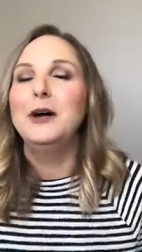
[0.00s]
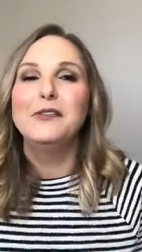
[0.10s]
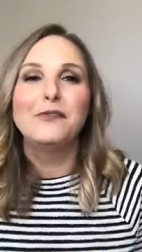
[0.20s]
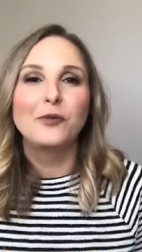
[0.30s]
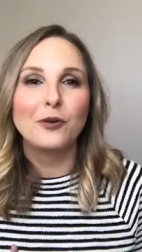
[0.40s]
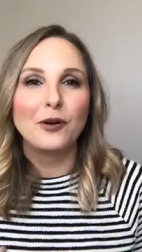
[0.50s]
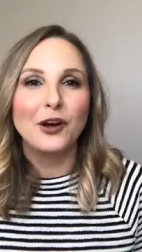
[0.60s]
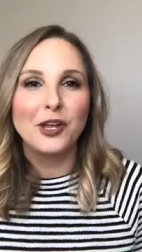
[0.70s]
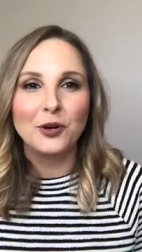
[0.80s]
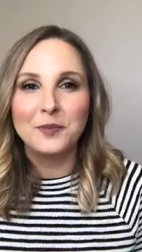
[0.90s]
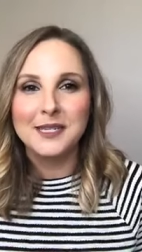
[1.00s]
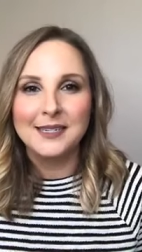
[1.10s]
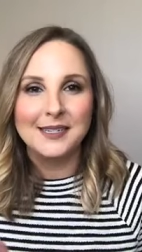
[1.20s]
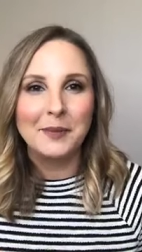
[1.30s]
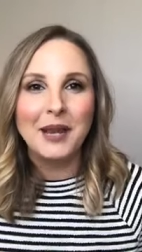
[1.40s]
for your
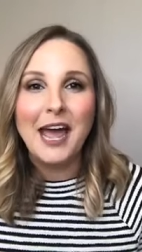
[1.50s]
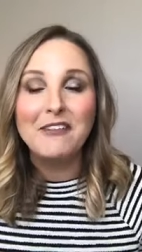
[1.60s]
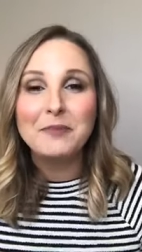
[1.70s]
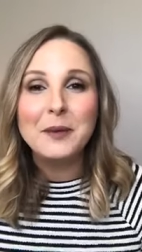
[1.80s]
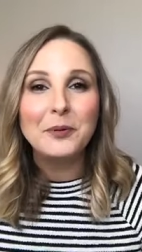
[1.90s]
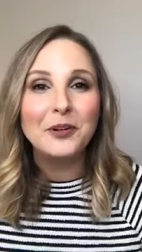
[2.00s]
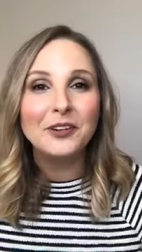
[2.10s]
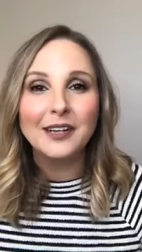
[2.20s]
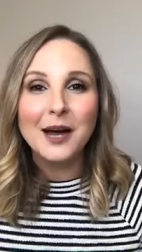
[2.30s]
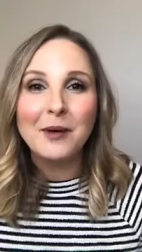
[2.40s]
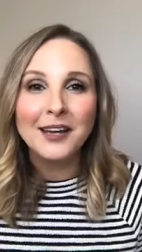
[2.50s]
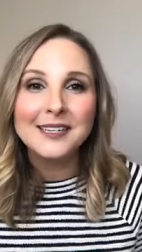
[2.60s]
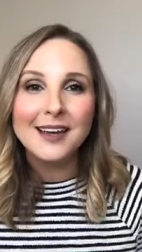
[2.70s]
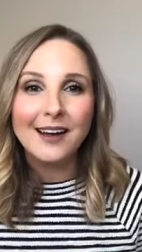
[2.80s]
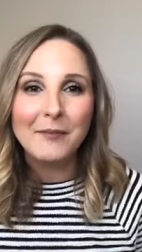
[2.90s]
business. I'm going to have people come on to
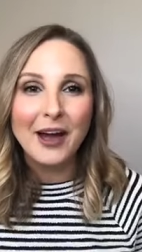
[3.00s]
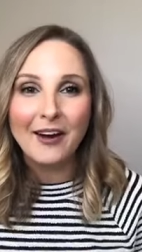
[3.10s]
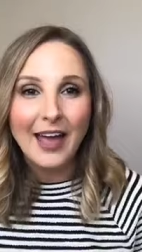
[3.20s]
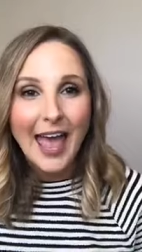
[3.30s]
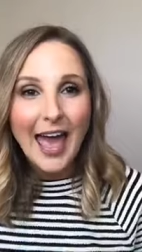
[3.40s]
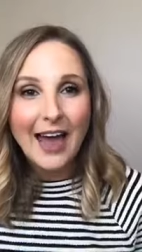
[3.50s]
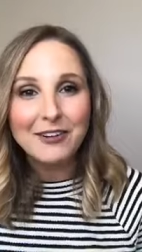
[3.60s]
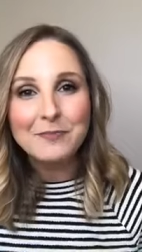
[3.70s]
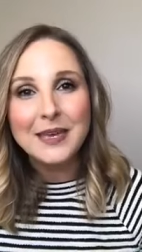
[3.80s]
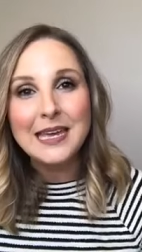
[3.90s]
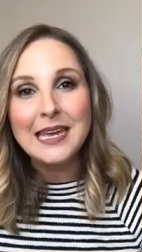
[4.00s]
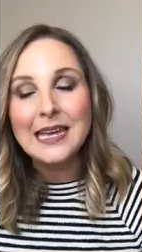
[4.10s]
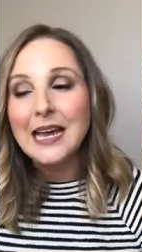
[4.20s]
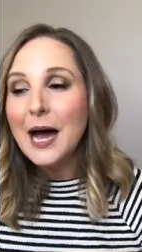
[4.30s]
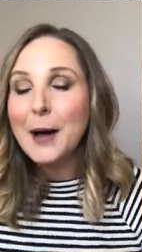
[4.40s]
talk about how to
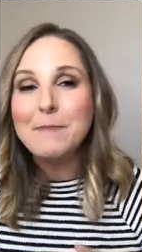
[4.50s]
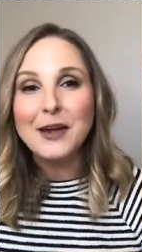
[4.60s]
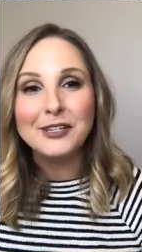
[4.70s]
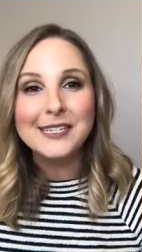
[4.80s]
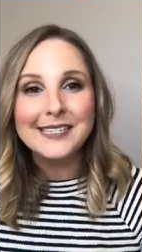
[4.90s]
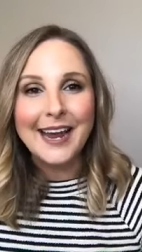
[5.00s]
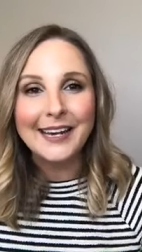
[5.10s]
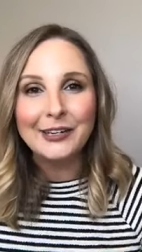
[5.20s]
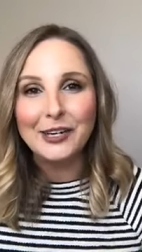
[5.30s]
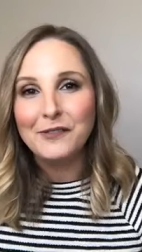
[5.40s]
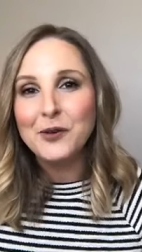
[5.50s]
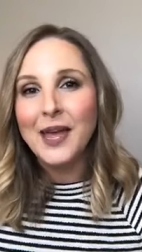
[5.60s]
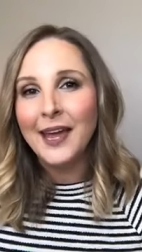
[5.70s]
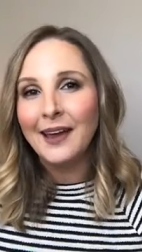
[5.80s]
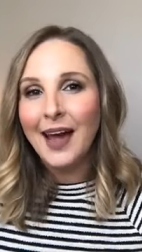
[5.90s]
be a better designer if you
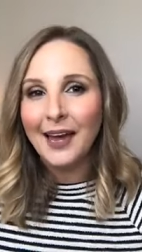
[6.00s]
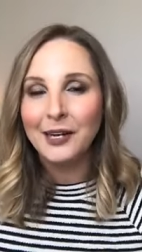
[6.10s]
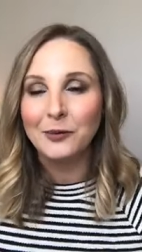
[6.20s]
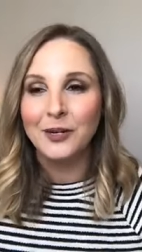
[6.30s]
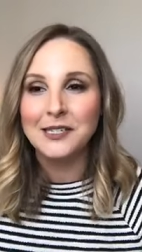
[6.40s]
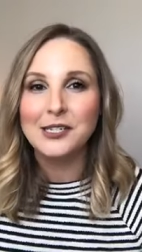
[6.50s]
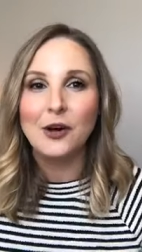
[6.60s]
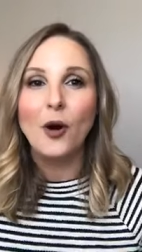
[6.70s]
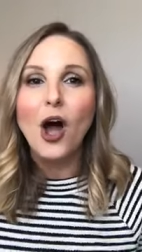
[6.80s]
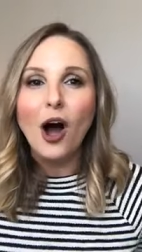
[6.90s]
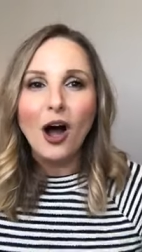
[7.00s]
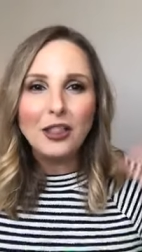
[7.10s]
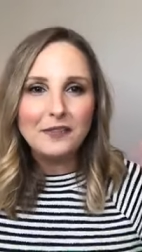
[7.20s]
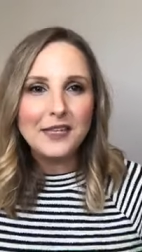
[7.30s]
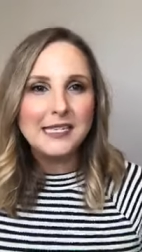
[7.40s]
can't hire one. So
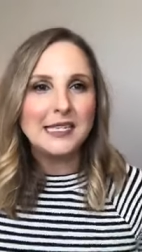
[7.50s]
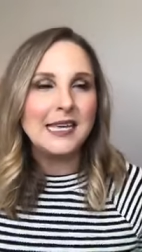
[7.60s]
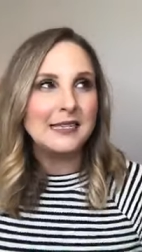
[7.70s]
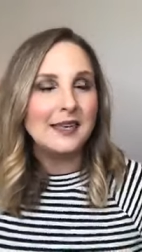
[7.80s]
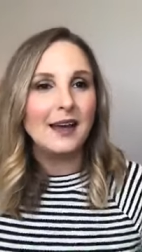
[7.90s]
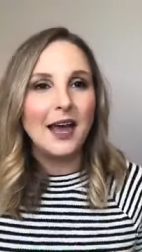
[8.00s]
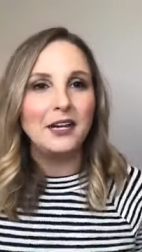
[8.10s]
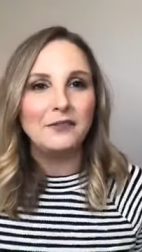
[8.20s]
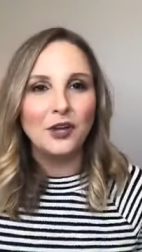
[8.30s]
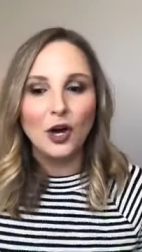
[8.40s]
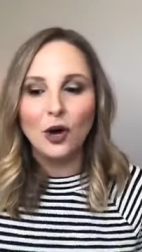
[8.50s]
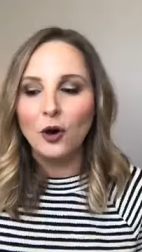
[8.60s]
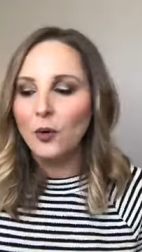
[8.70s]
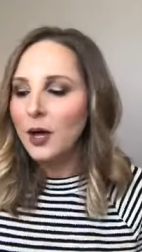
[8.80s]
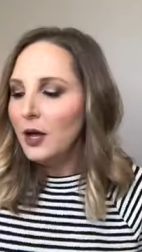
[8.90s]
all of these things that kind of
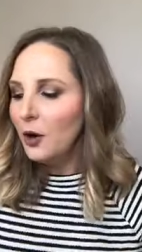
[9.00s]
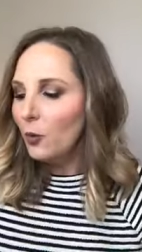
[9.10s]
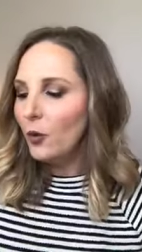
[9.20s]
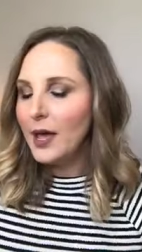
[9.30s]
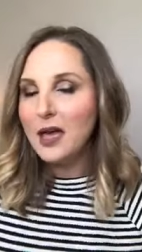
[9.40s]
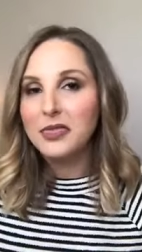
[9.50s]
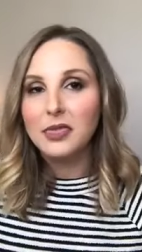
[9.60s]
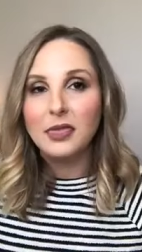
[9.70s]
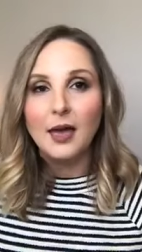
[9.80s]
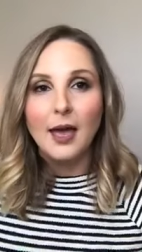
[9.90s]
go with,